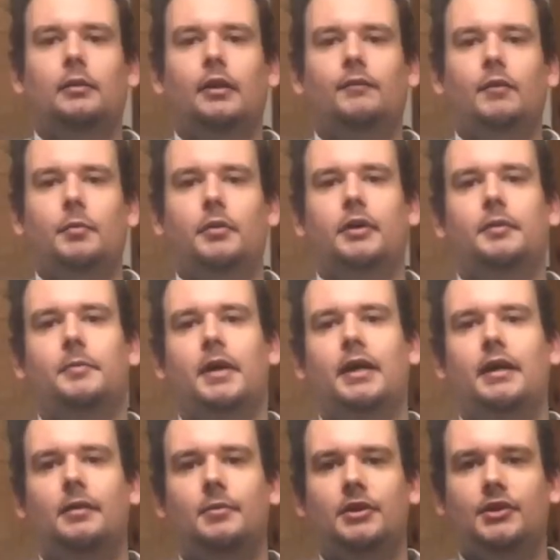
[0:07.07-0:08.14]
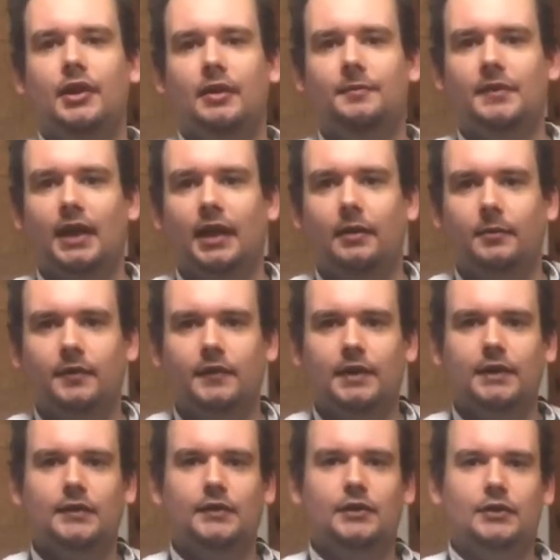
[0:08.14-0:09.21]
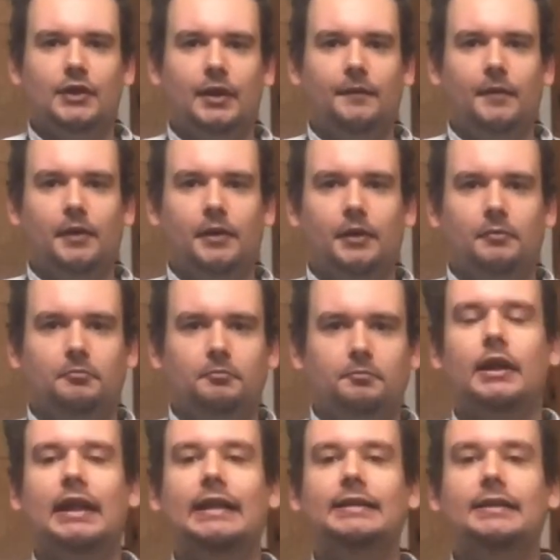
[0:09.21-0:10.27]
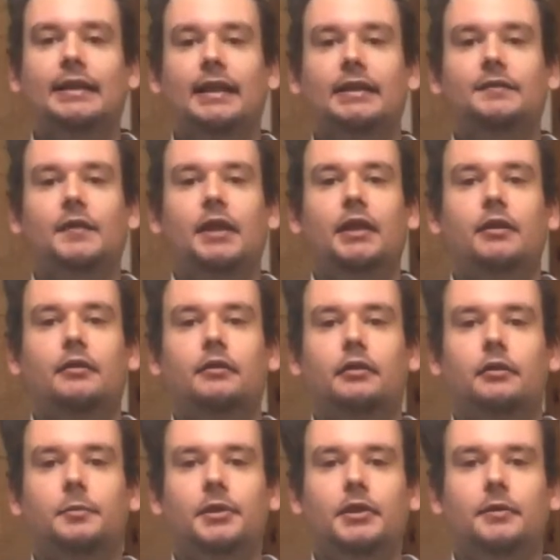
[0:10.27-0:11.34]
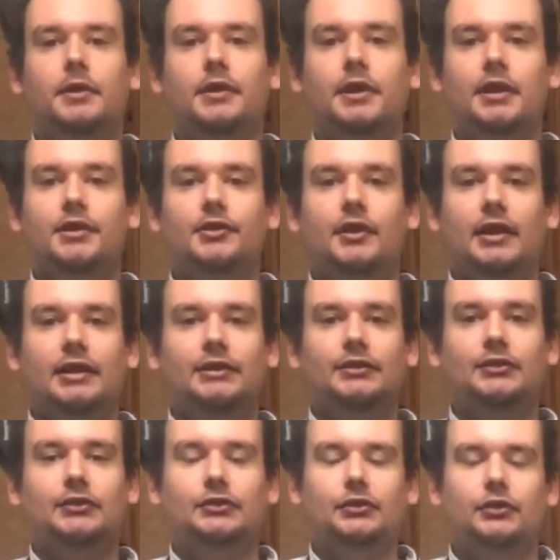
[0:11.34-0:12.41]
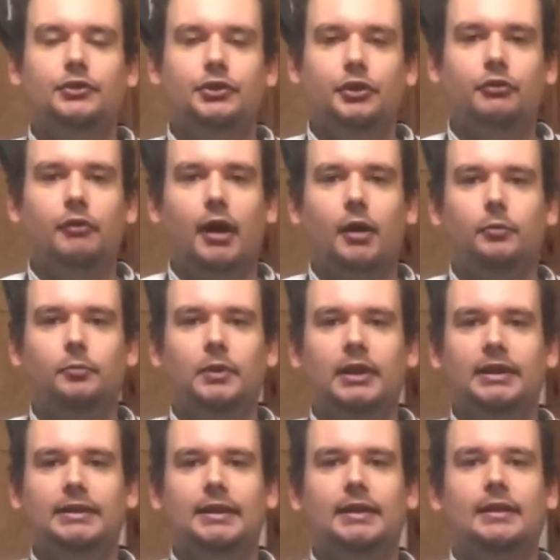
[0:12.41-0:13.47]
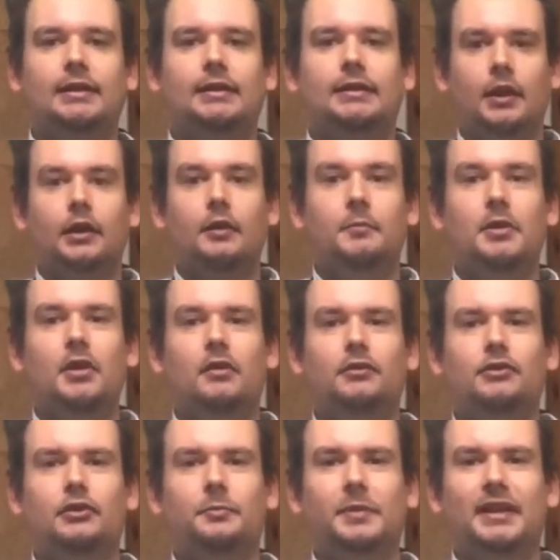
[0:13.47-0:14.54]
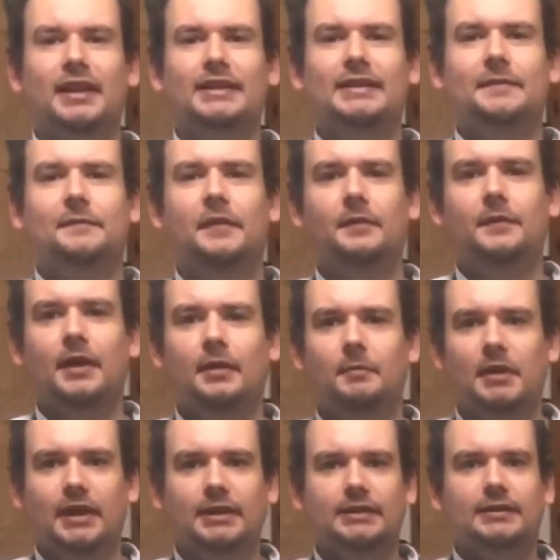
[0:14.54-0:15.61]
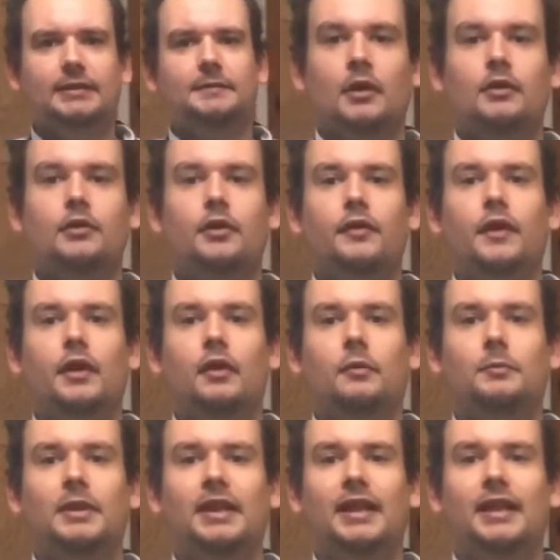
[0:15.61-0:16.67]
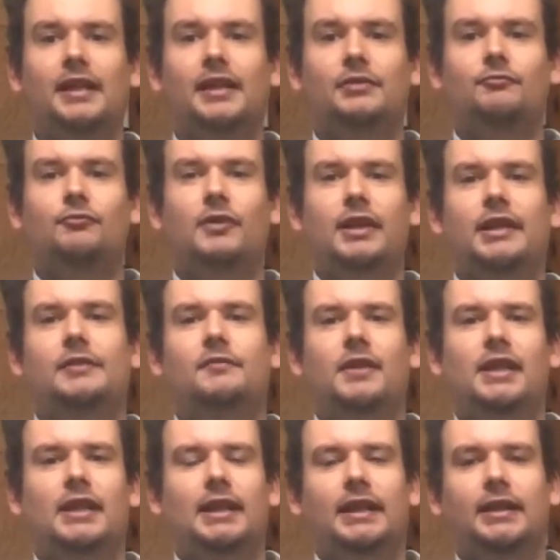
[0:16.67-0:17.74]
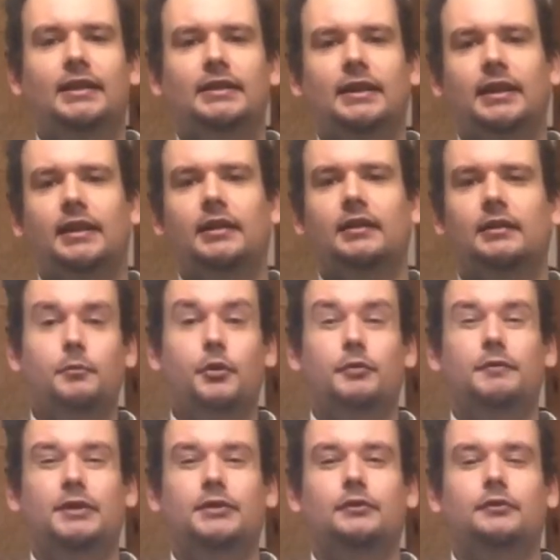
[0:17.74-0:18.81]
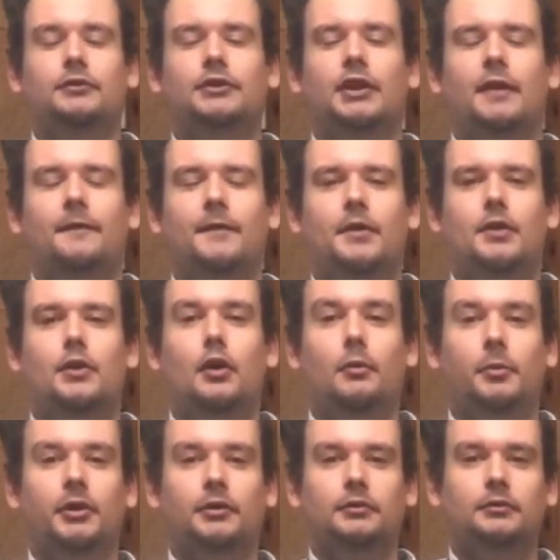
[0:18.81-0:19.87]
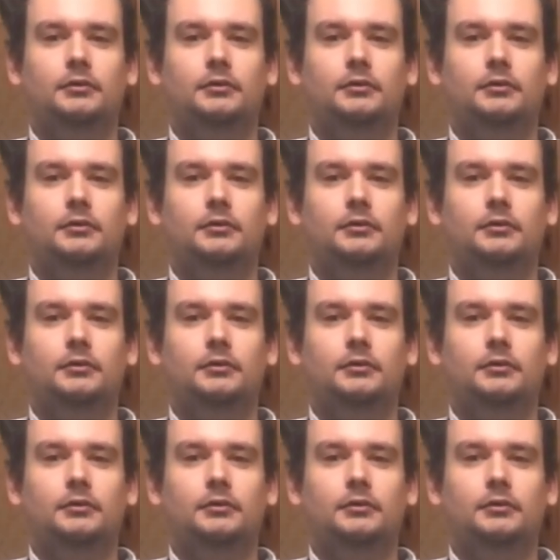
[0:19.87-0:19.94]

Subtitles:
everybody, my name is James Howe and this is Chef at Home. In today's video I'm going to be doing a dish that is such a crowd pleaser. Can be knocked up in less than 15 minutes. Nothing complicated, really easy, but the results are phenomenal.